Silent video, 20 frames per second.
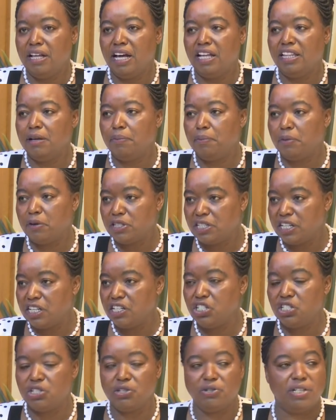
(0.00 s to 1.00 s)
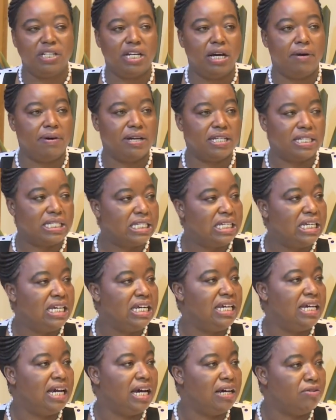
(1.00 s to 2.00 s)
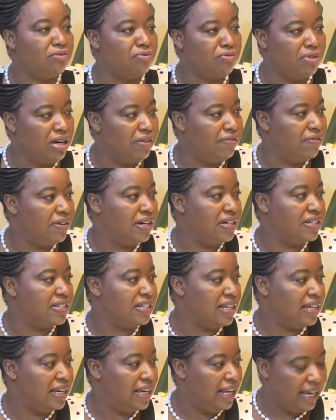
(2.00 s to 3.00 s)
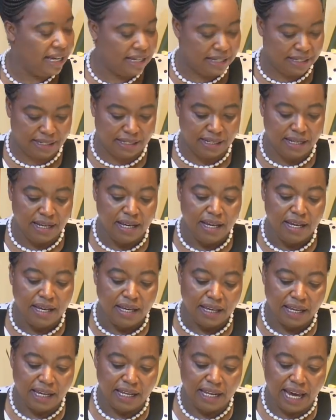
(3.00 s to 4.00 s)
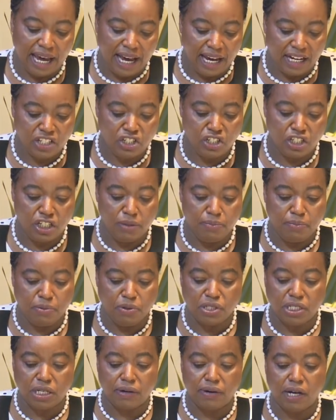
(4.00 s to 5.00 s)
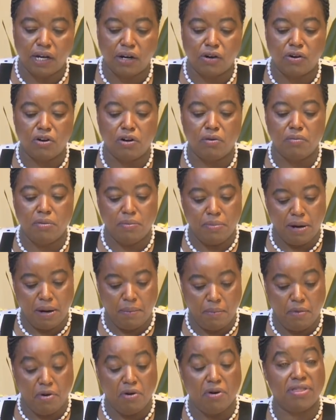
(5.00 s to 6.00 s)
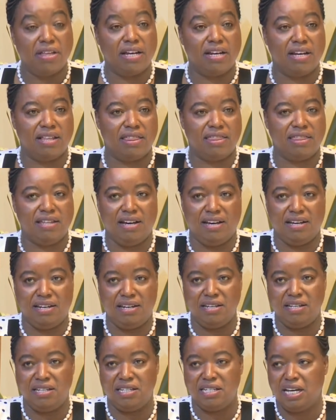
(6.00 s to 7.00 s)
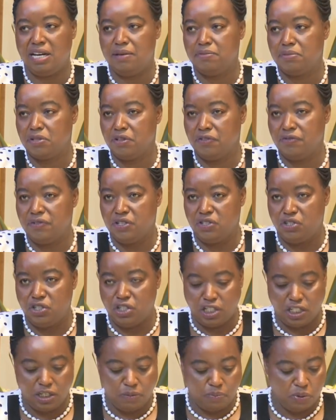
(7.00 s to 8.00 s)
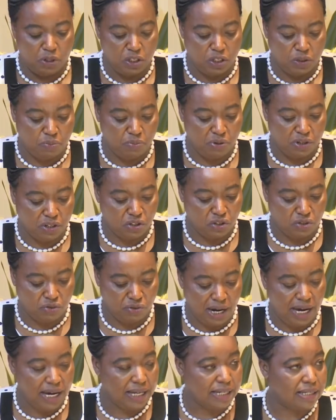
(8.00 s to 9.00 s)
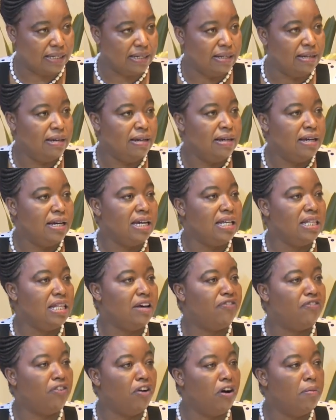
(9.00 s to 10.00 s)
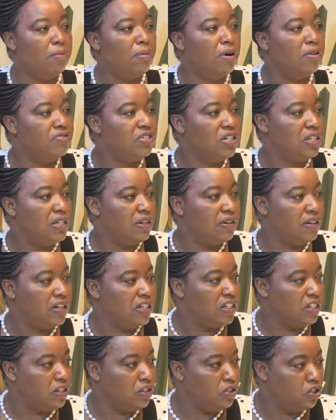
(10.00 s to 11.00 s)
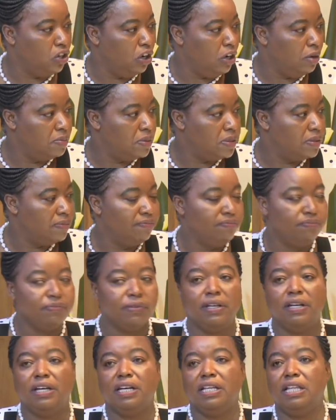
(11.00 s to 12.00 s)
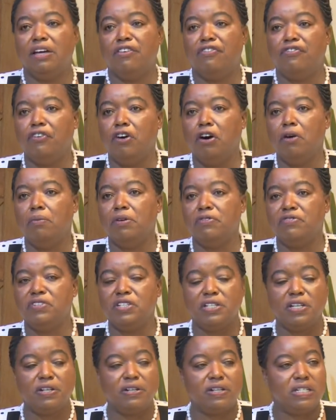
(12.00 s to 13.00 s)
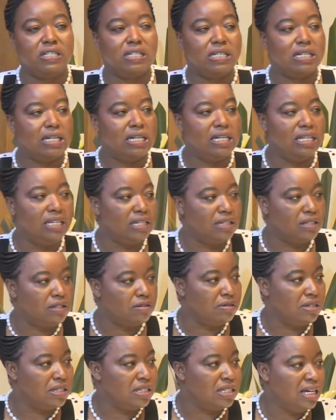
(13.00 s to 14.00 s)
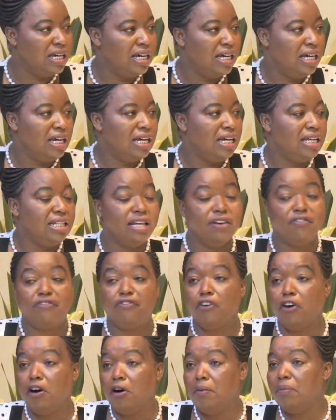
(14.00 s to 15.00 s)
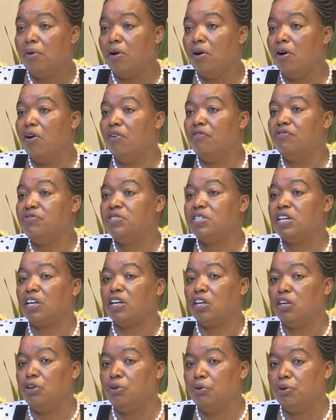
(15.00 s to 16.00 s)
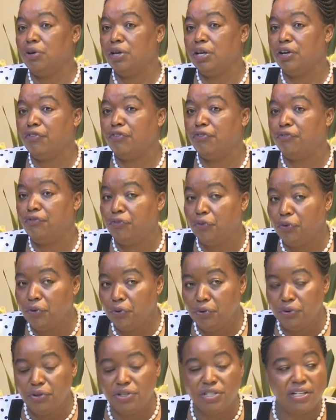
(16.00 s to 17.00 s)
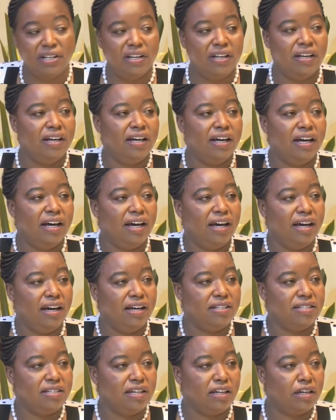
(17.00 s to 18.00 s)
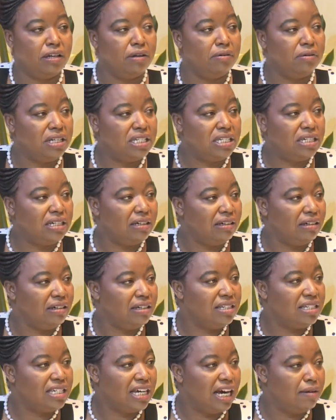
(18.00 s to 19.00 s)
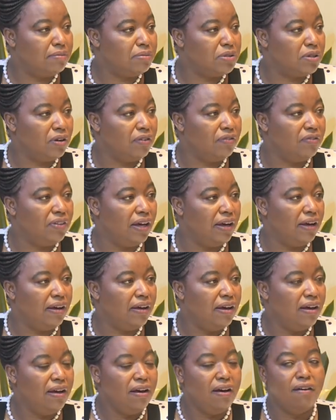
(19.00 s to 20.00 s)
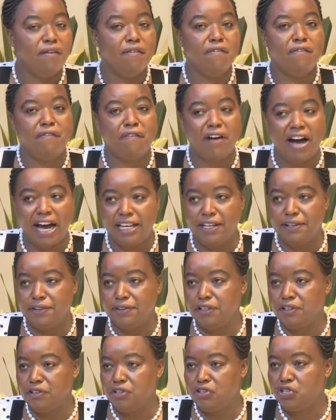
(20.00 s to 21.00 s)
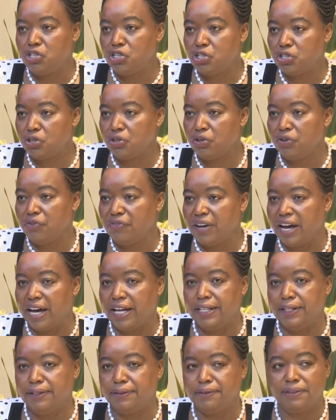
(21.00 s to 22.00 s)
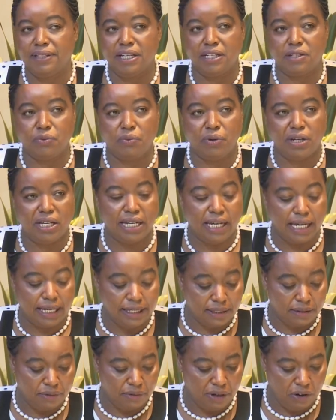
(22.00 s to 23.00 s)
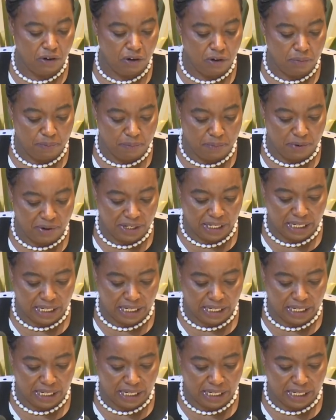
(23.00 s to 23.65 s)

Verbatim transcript: and the potential in our sea and rivers and lakes can actually boost our economy by more than a third in terms of the GDP it brings to us in the form of generating jobs, in the form of generating industries, in the form of securing food uh, security in terms of the value, the nutritional value that we get. We hope more